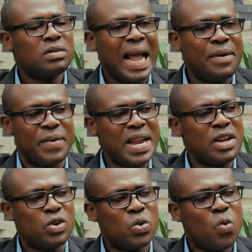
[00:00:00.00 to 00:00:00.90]
really
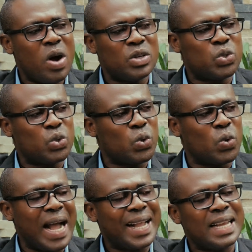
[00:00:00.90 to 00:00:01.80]
don't want
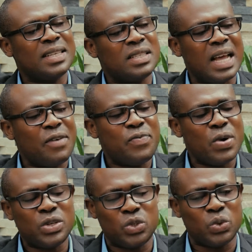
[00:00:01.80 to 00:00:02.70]
to, I can
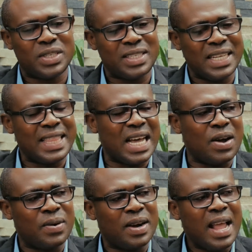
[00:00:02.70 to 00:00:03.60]
afford to sit
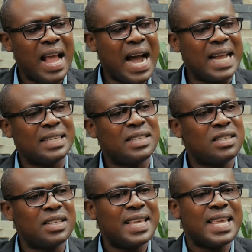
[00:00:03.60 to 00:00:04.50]
down and
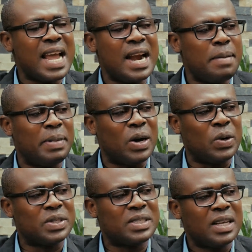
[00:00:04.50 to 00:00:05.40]
hear
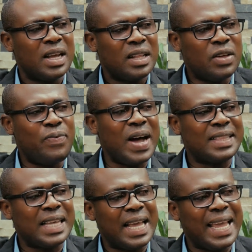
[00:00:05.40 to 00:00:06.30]
about the
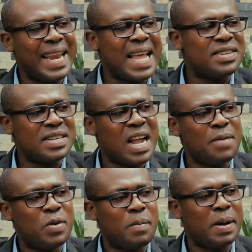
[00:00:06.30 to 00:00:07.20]
fact that a Nigeria
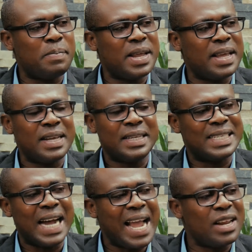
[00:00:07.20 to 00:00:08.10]
probably
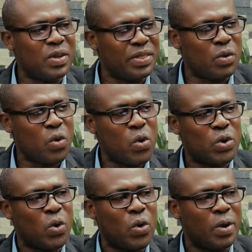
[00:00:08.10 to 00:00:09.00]
died on the road,
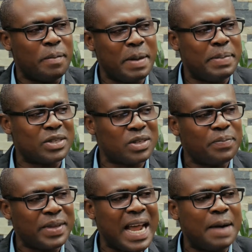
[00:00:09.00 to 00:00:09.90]
or maybe
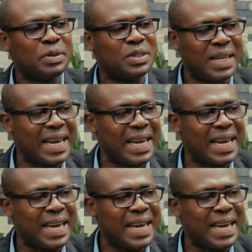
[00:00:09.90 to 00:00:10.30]
something happened to a